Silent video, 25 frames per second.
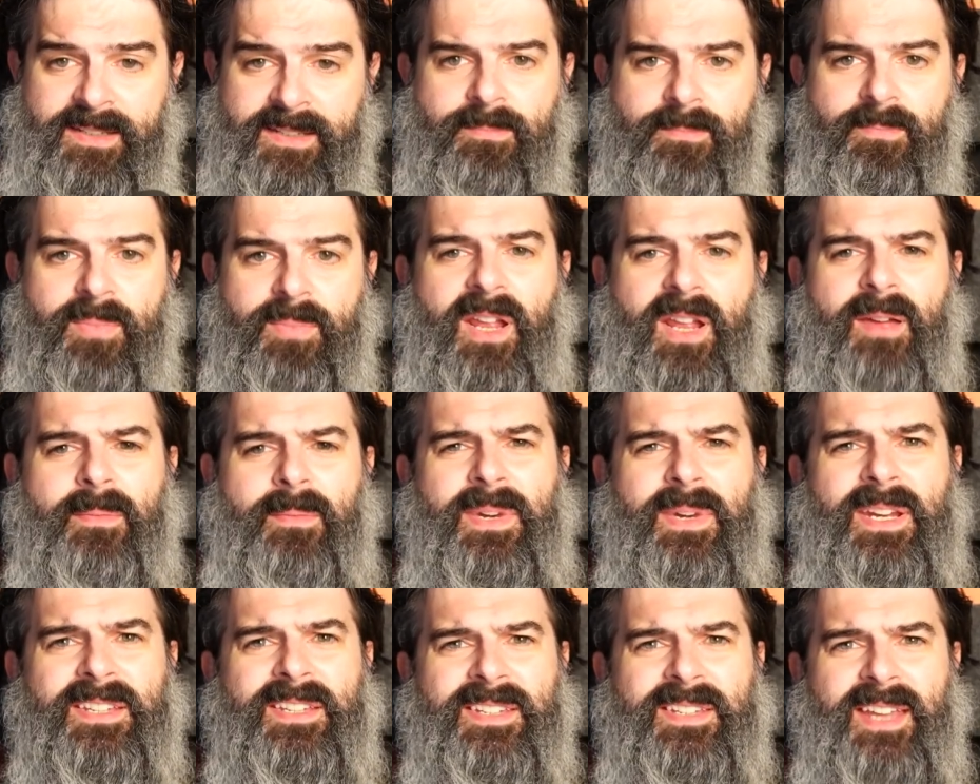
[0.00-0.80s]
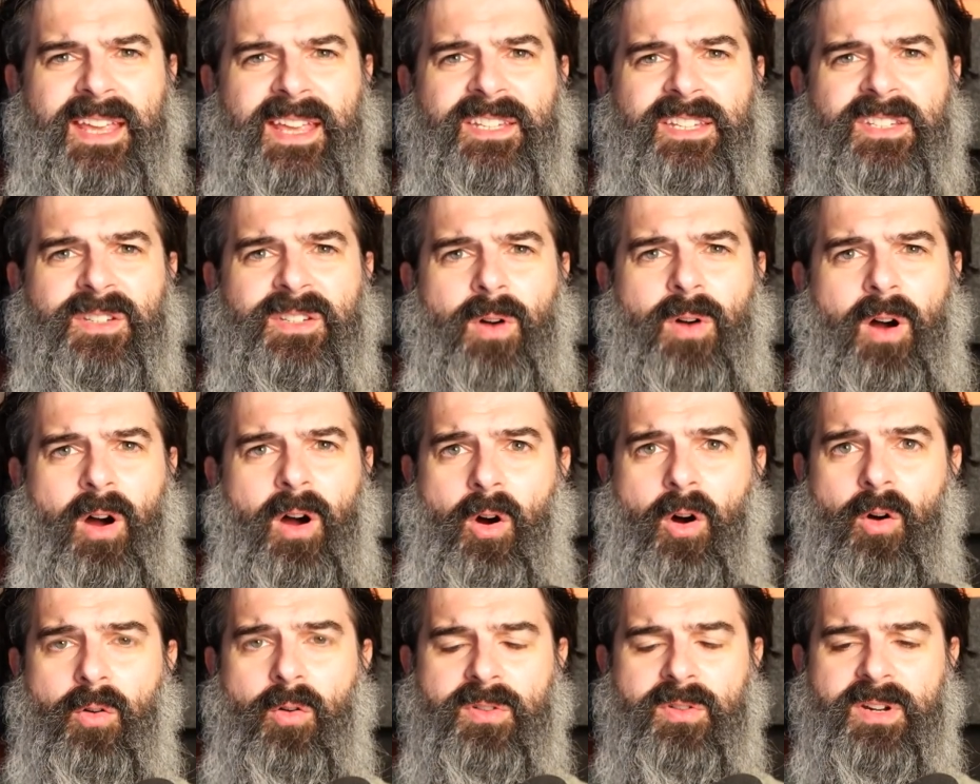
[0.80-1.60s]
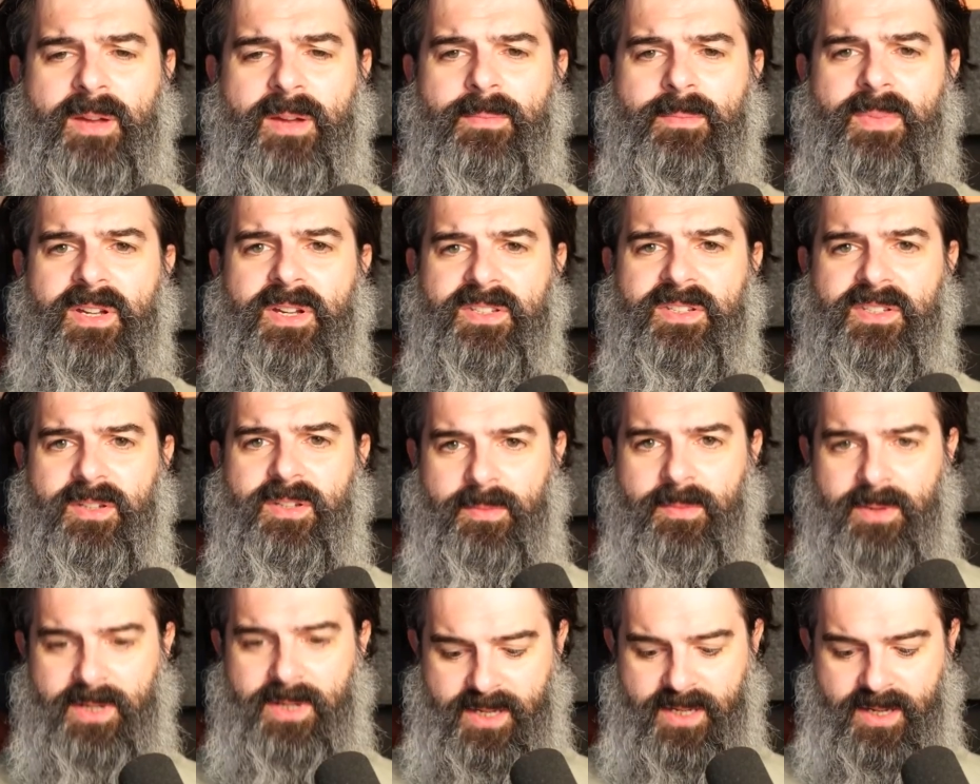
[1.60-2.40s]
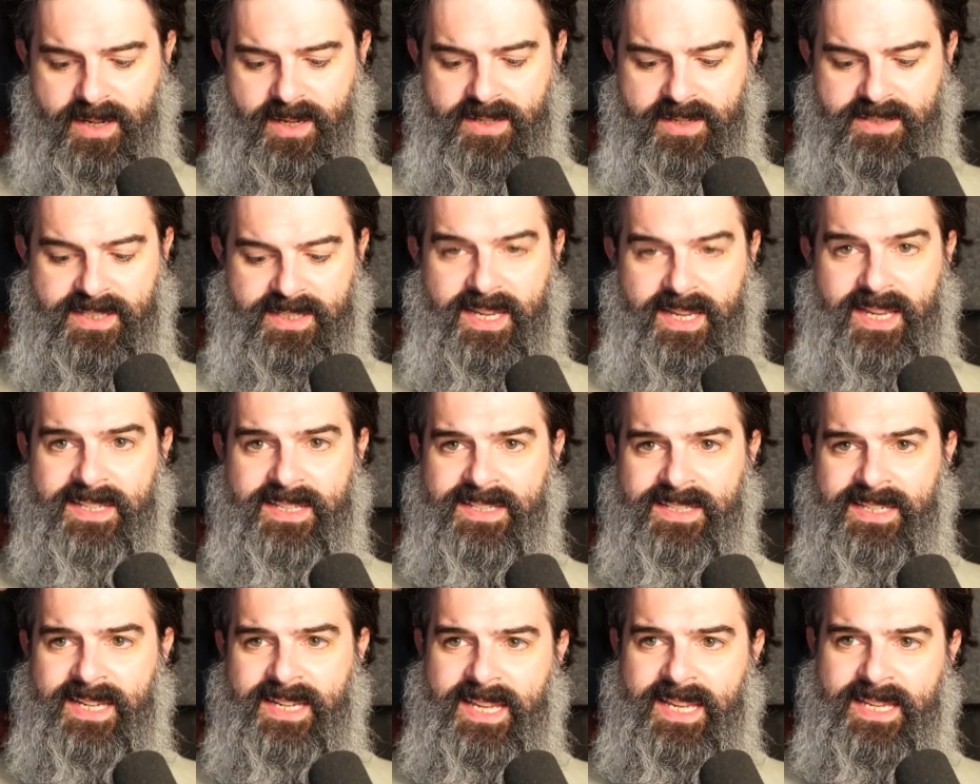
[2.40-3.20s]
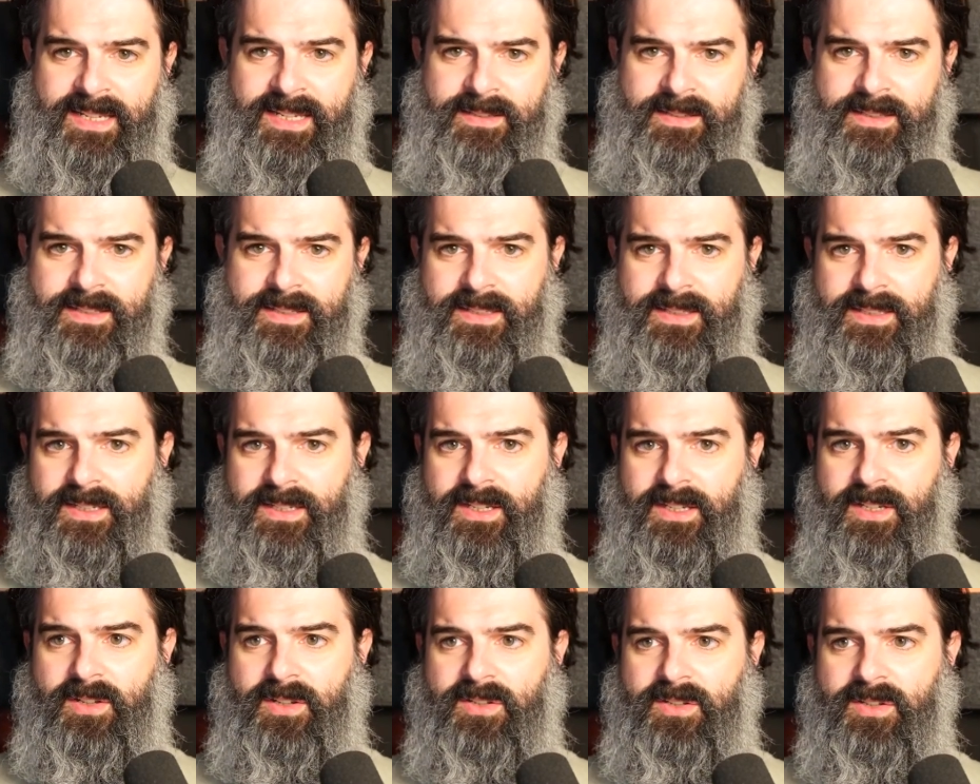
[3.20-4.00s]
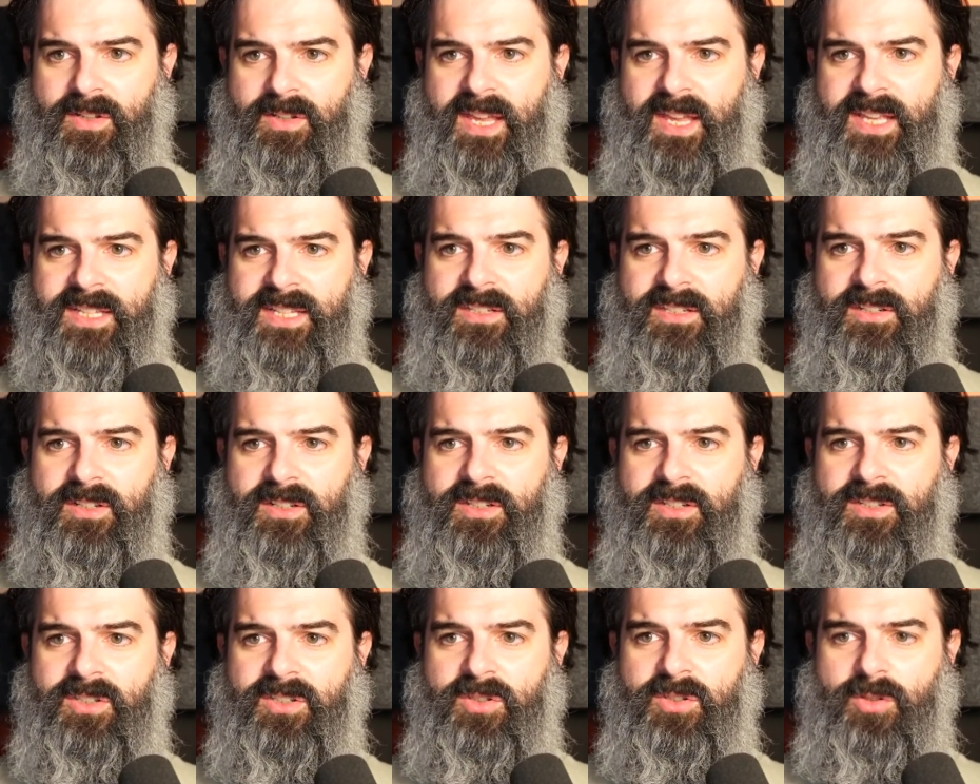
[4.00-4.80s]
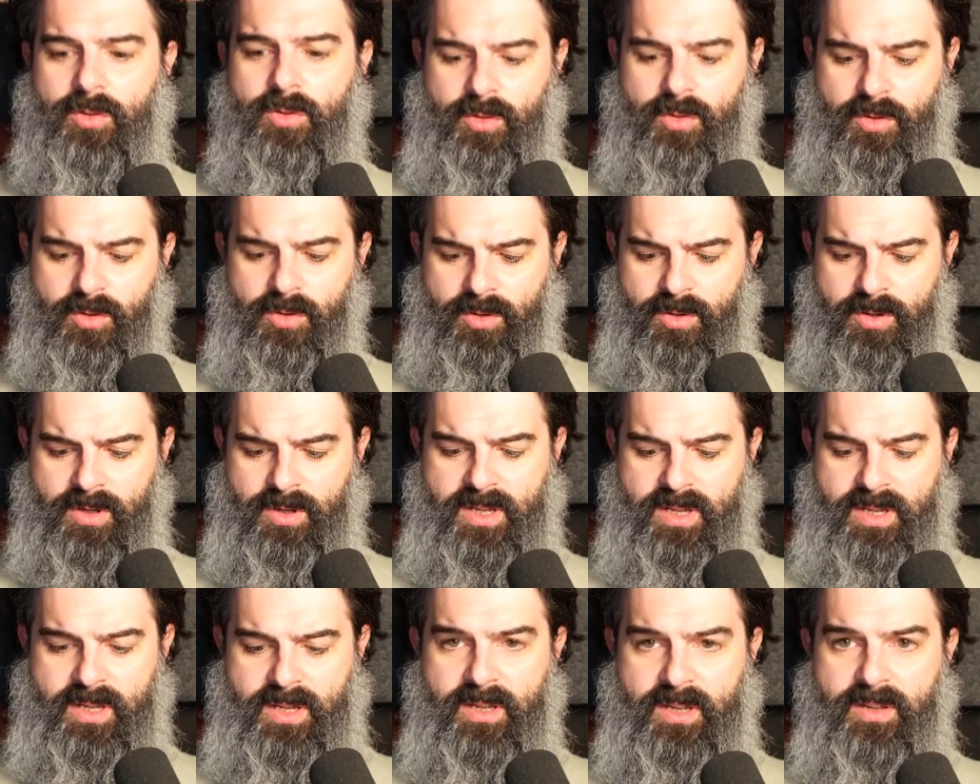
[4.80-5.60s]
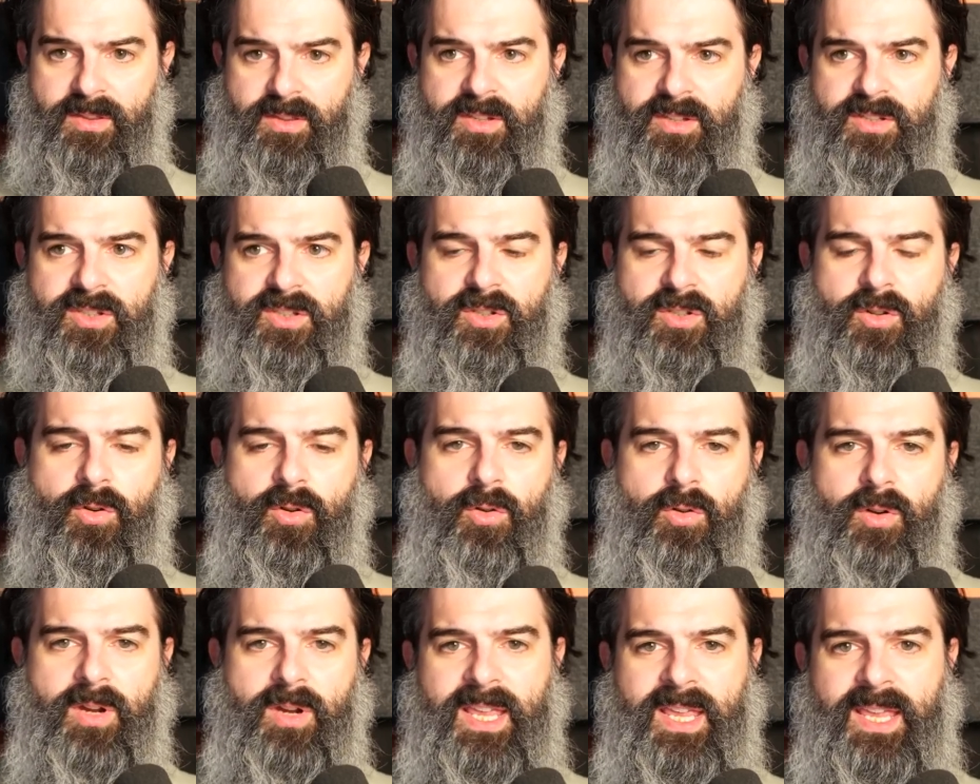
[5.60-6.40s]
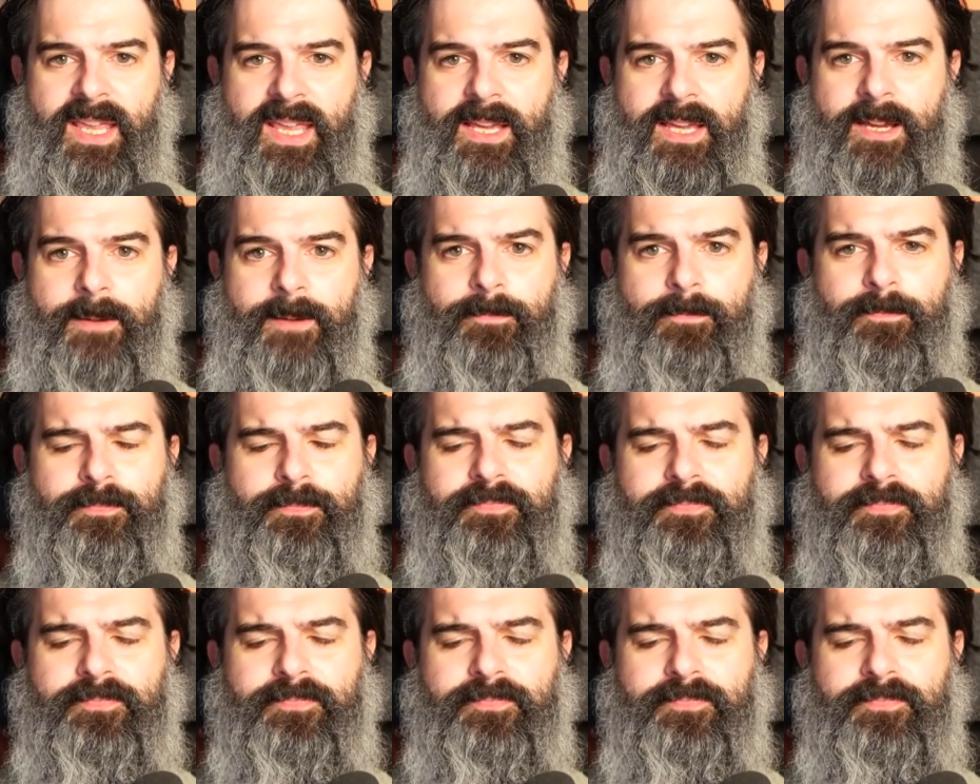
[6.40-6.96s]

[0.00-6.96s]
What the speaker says: but I'm going to say it's to a whole number. So I'm going to cast it as an int. So that's going to store the score here.